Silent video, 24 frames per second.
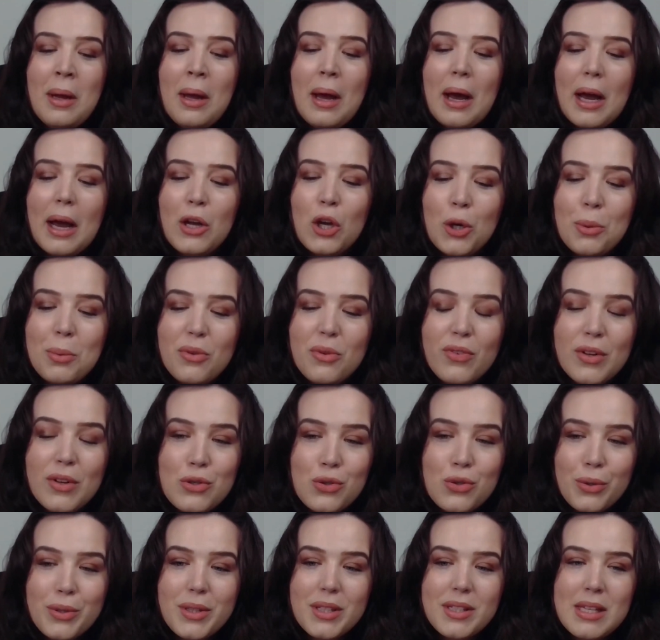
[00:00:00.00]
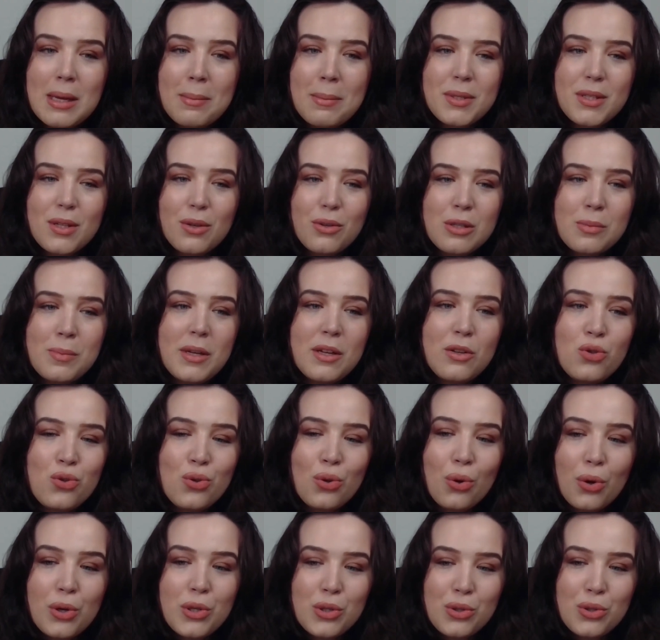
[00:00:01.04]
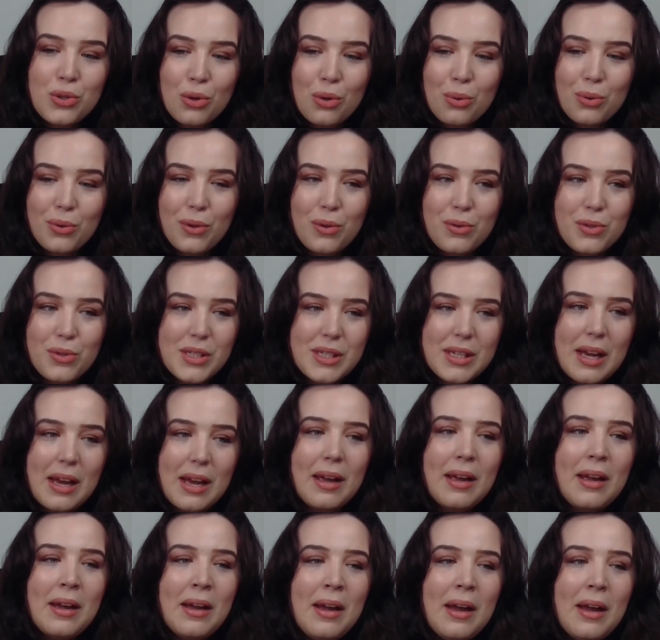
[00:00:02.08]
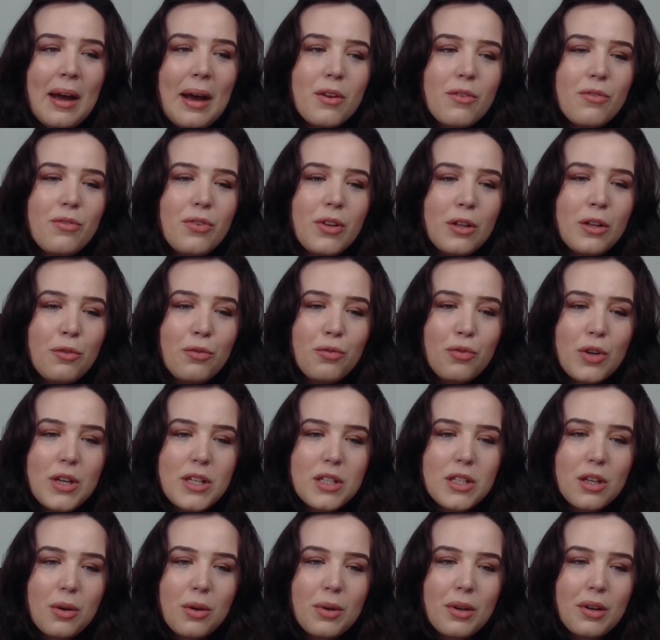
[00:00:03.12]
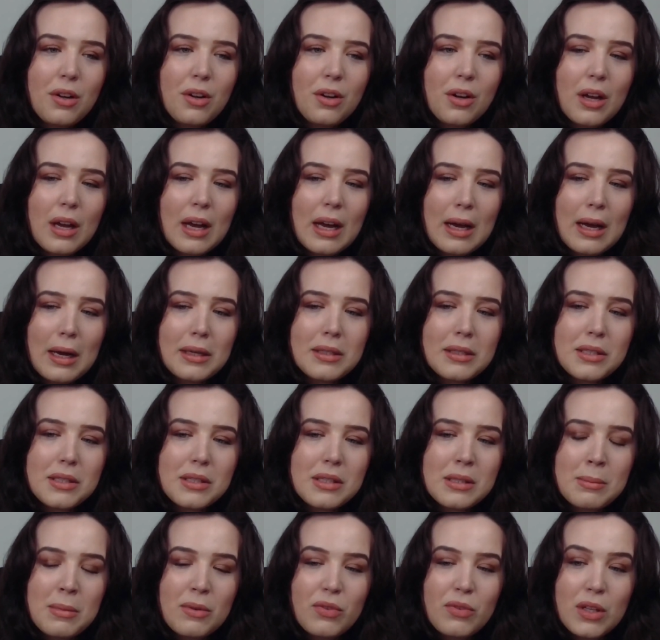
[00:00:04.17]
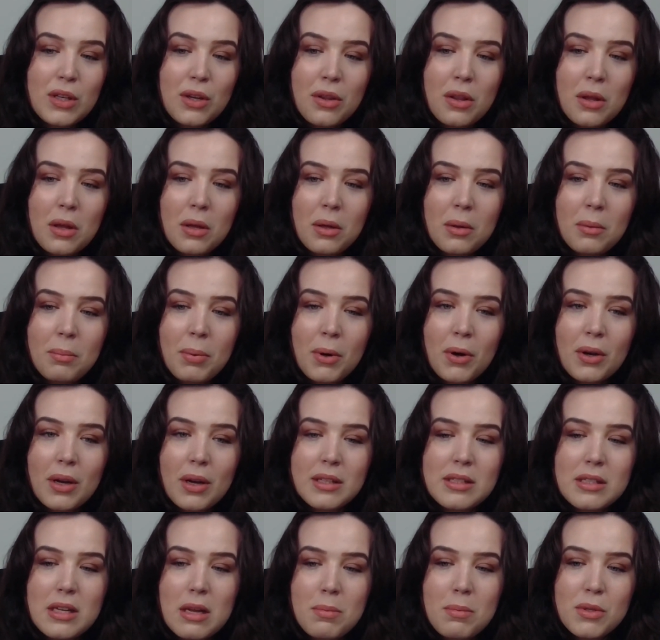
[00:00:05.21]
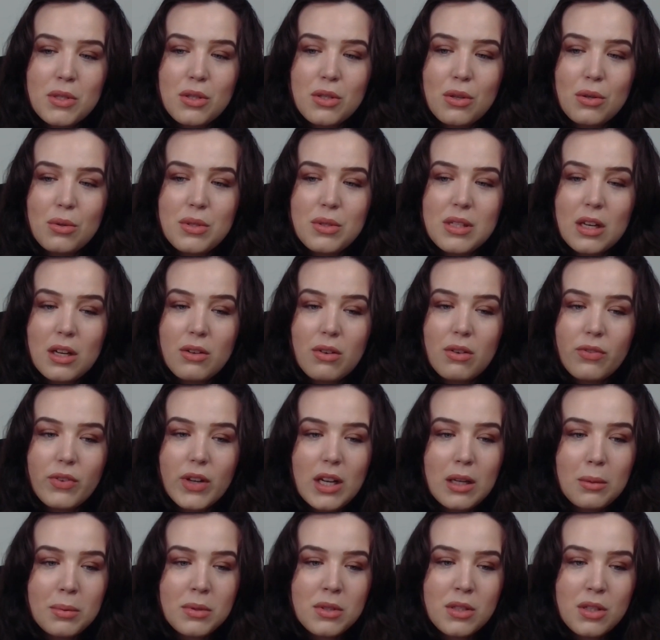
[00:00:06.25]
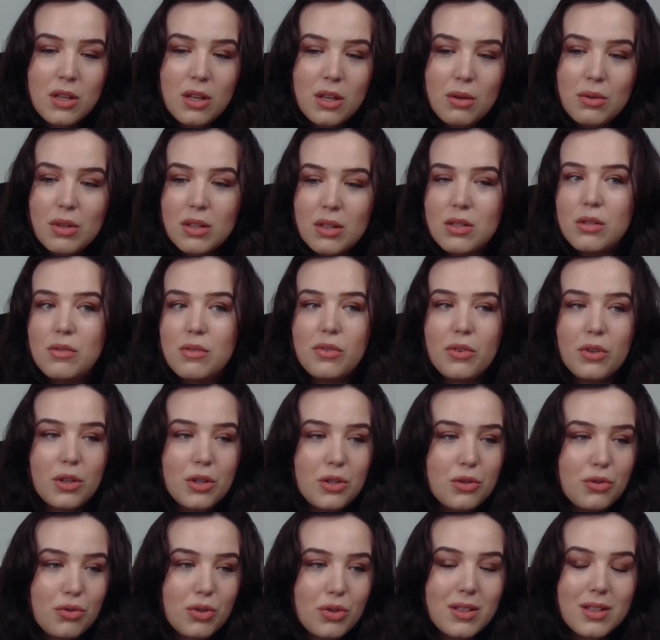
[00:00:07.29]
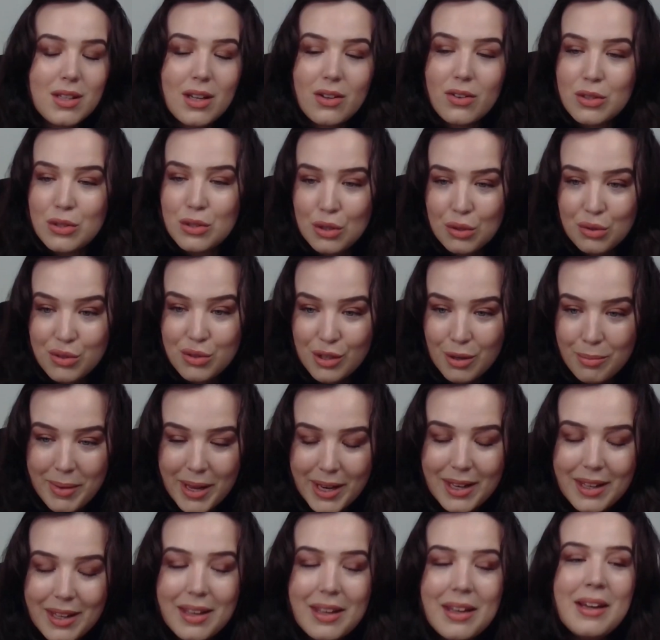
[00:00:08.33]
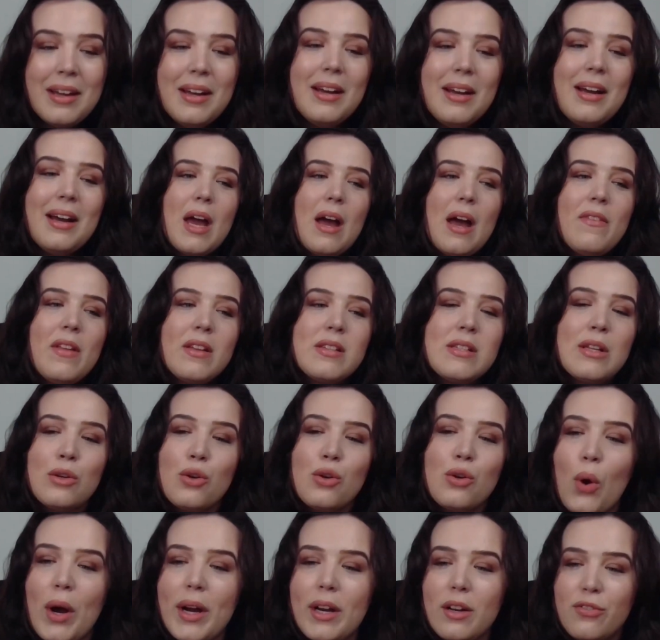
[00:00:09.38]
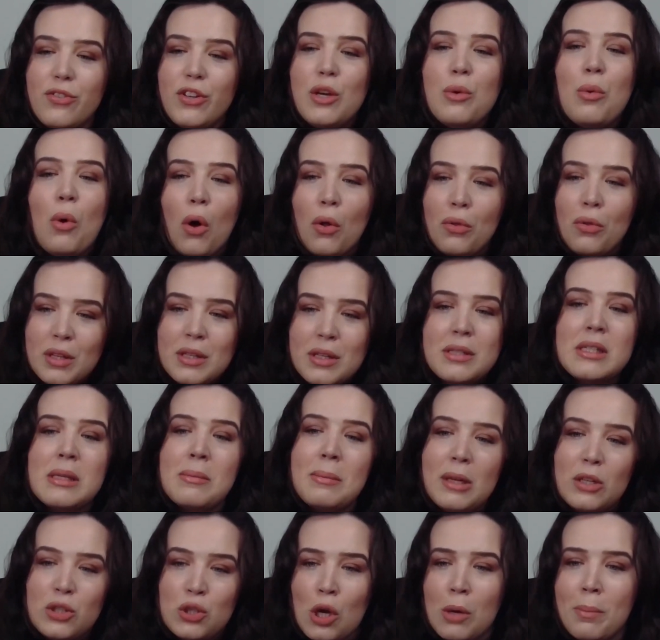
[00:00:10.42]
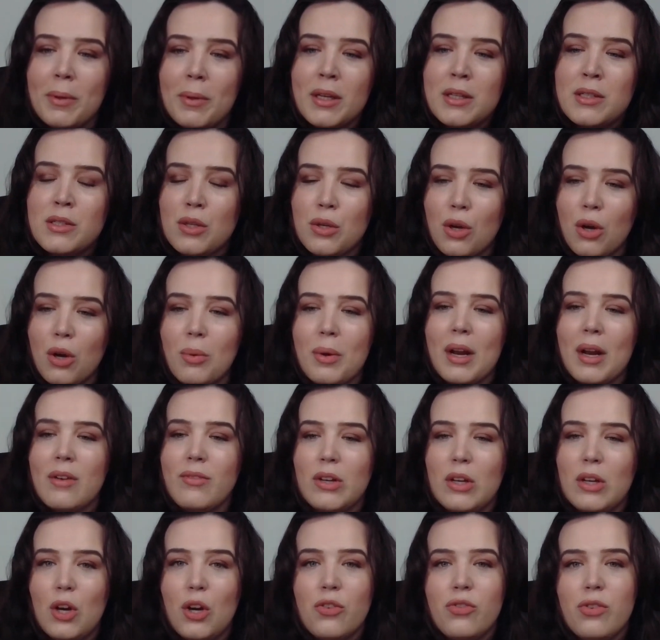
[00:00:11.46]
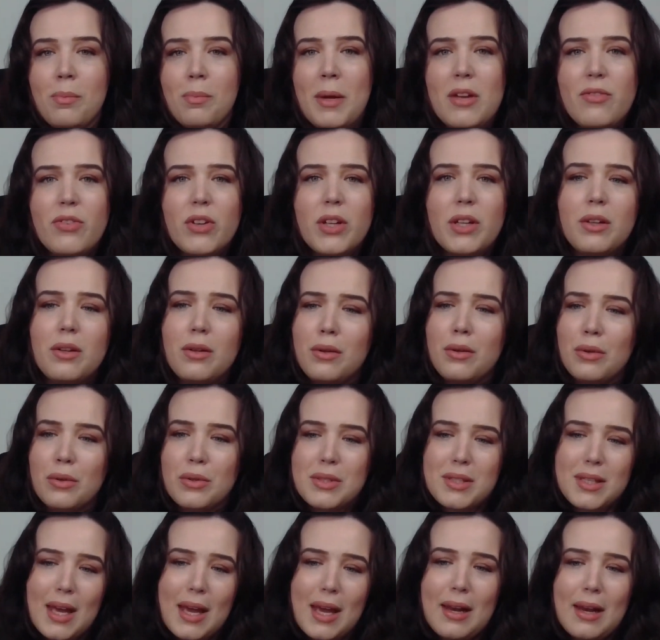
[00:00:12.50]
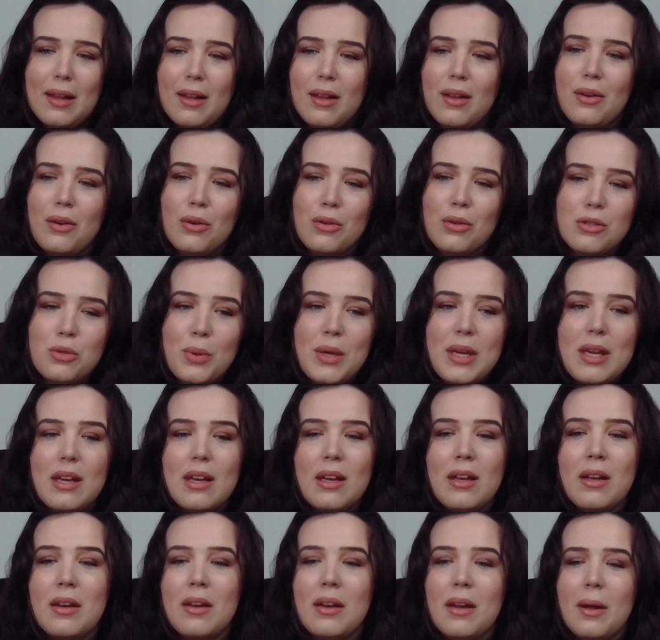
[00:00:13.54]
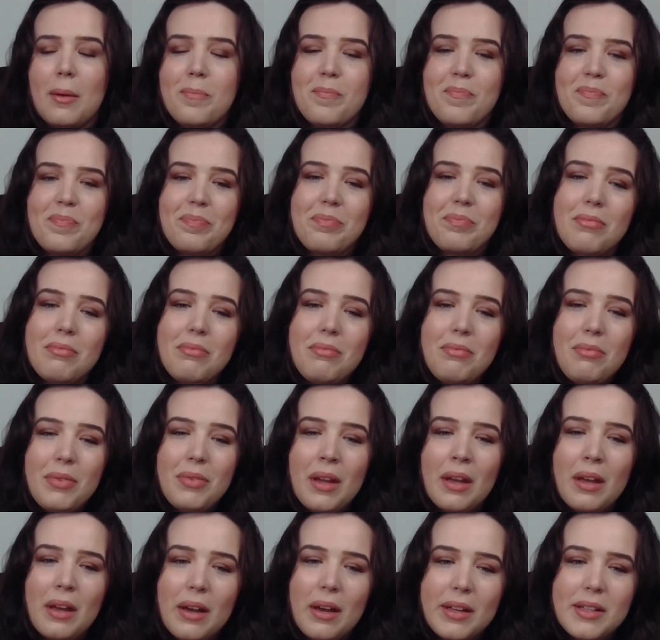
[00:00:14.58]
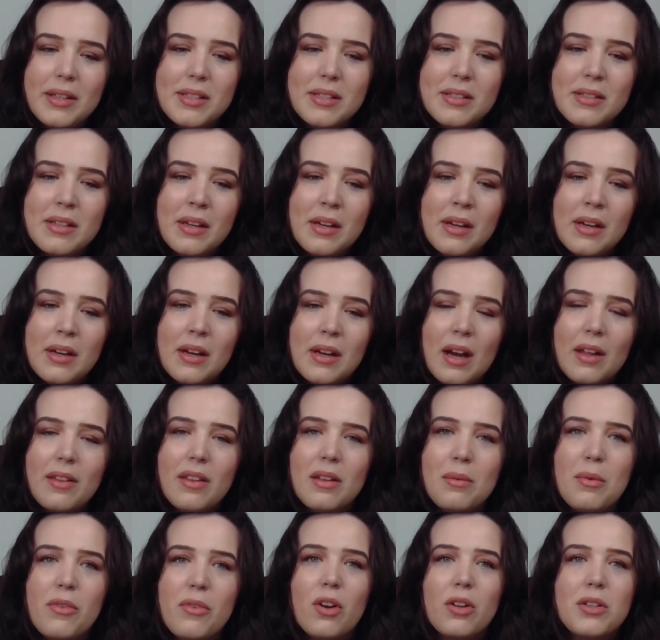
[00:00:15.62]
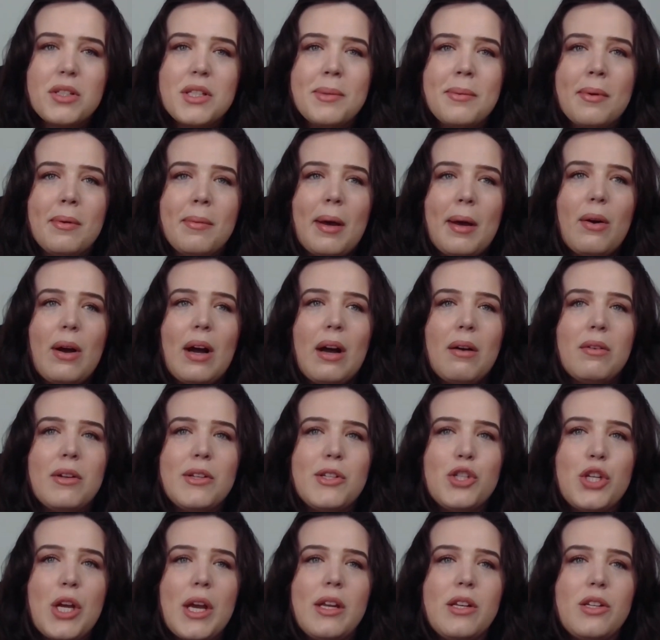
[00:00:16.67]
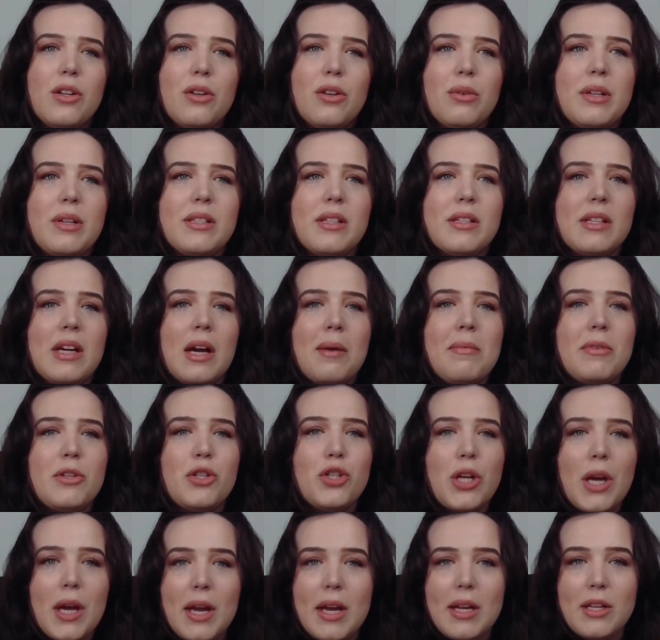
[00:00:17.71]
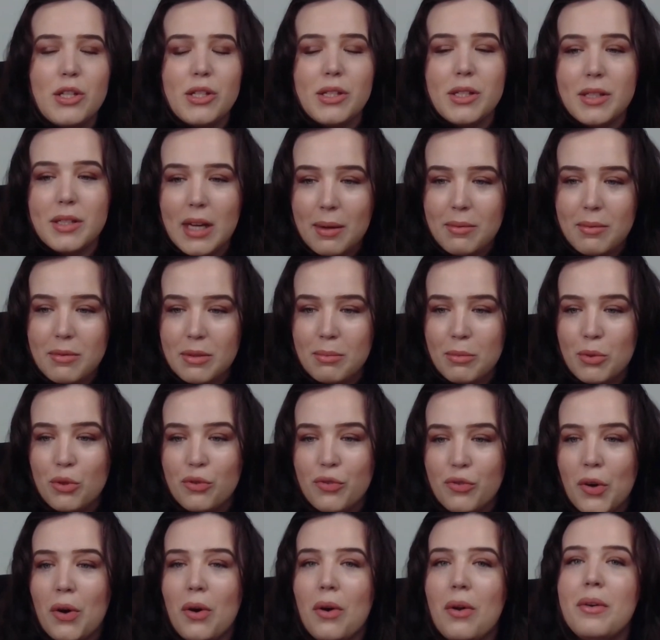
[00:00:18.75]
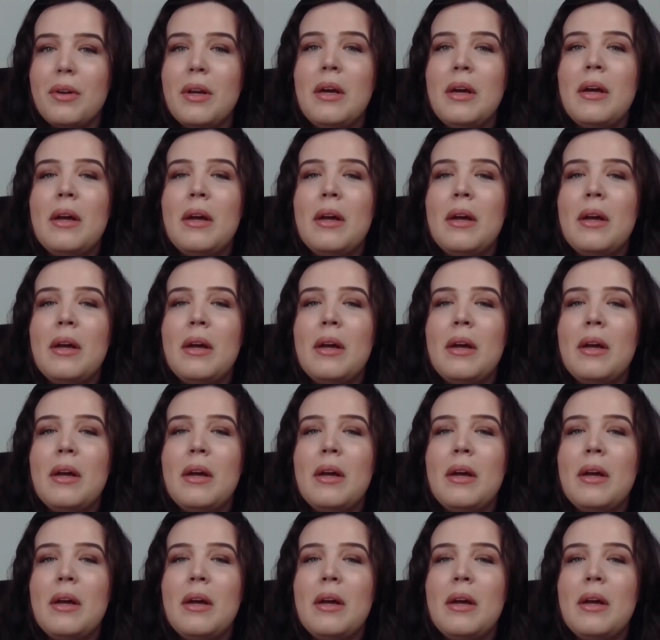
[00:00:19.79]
I hope you've enjoyed this episode. It's been a joy to talk with you today. Feel free to go and look at some of the other podcast episodes that are available to you. There's over 100. There are so many. And there's quite a few on this similar topic. So go and have a look for pivoting or scaling or tweaking. I think we've got some about how to change, is it time to change? Is it time to move on?